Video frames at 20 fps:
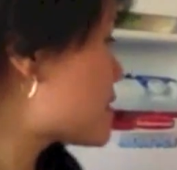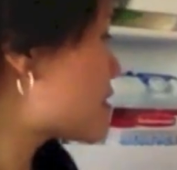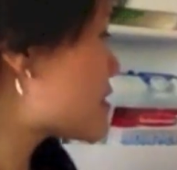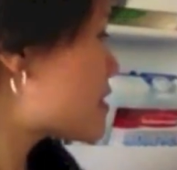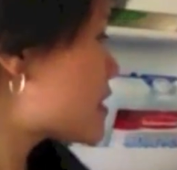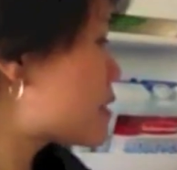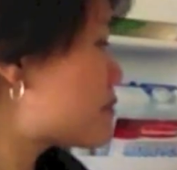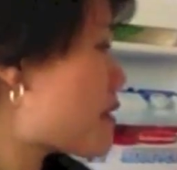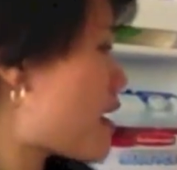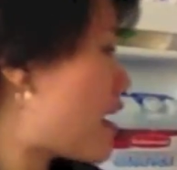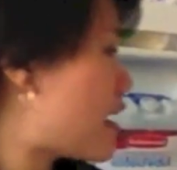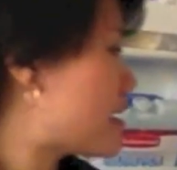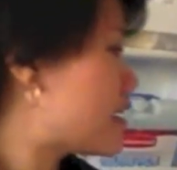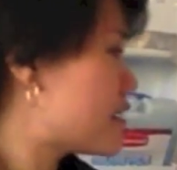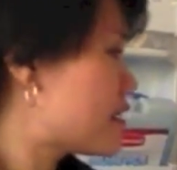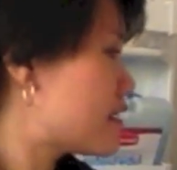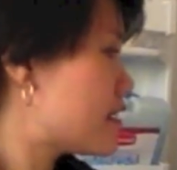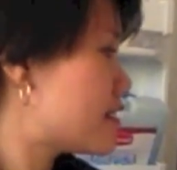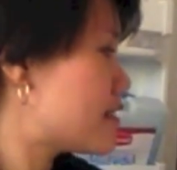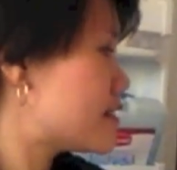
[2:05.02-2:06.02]
this is my
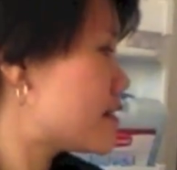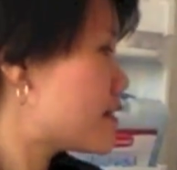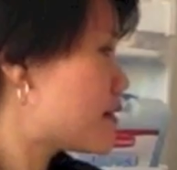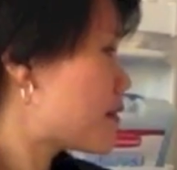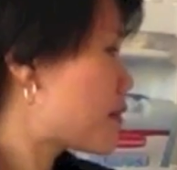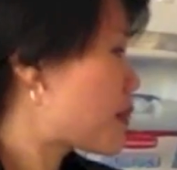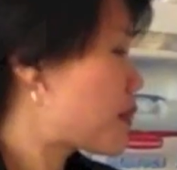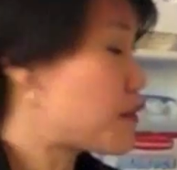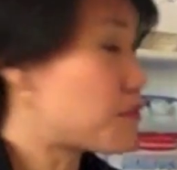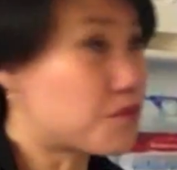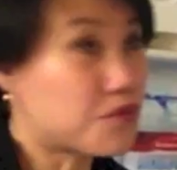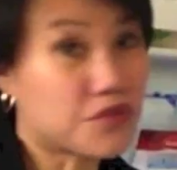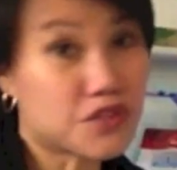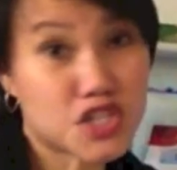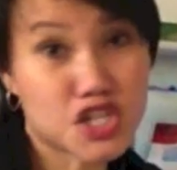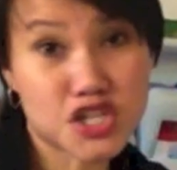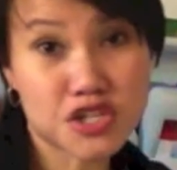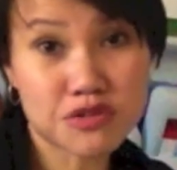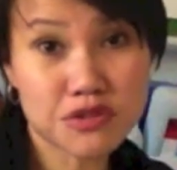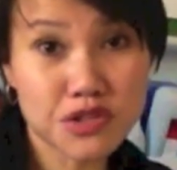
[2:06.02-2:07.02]

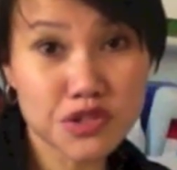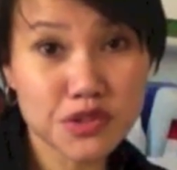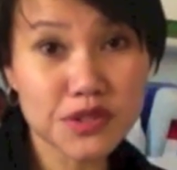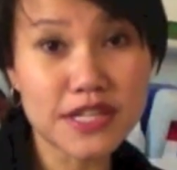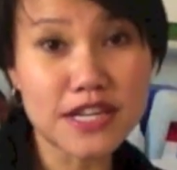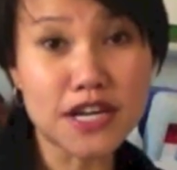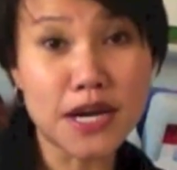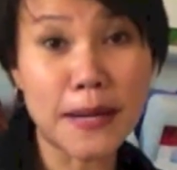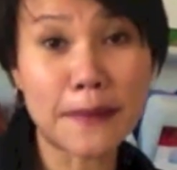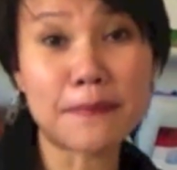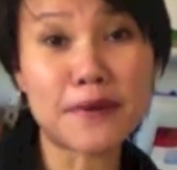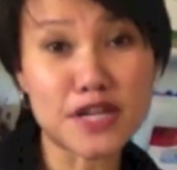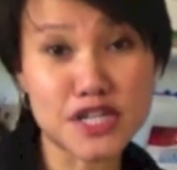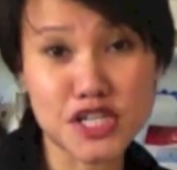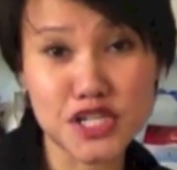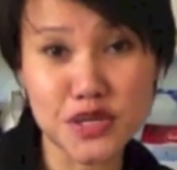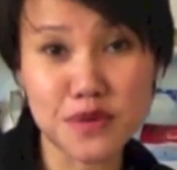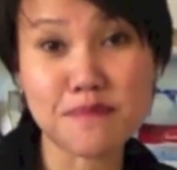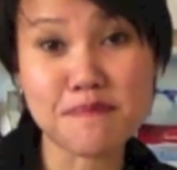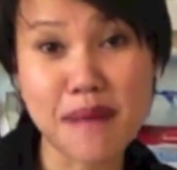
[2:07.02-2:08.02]
truly
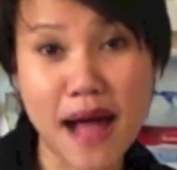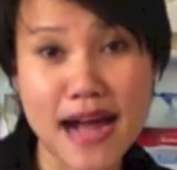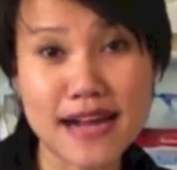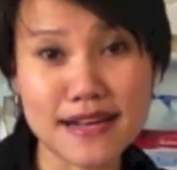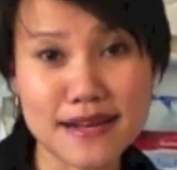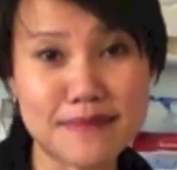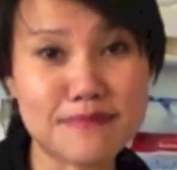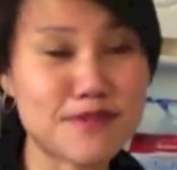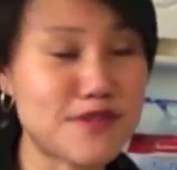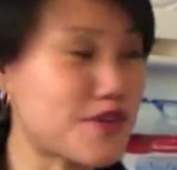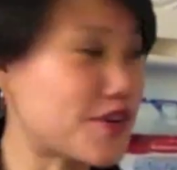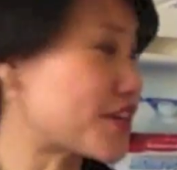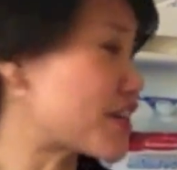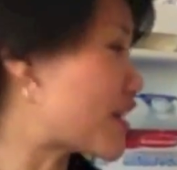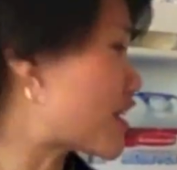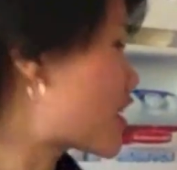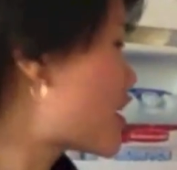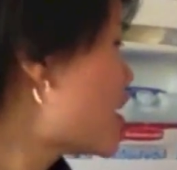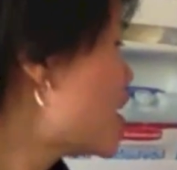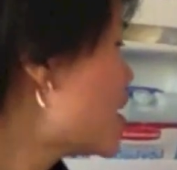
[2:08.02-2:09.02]
commercial backup corner.